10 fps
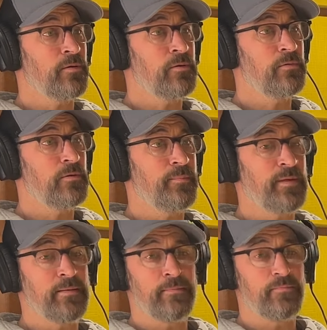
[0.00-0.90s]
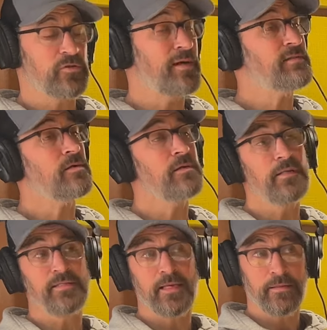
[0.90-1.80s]
know, I mean, so I started
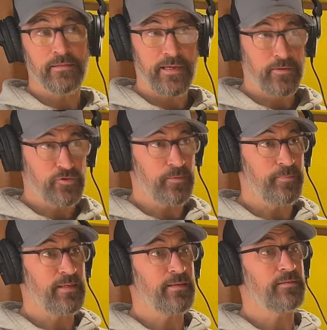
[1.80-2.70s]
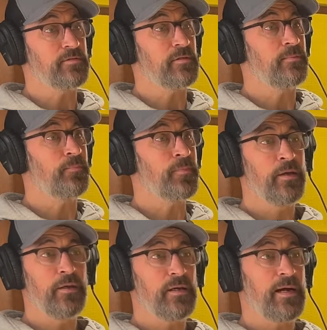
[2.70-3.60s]
attending township meetings and
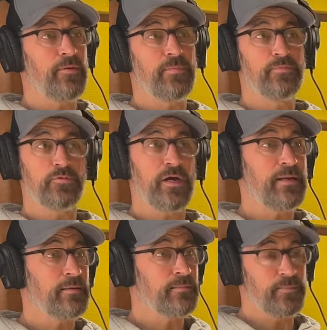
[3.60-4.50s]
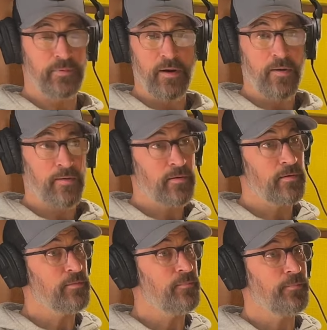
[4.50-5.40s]
I would try to garner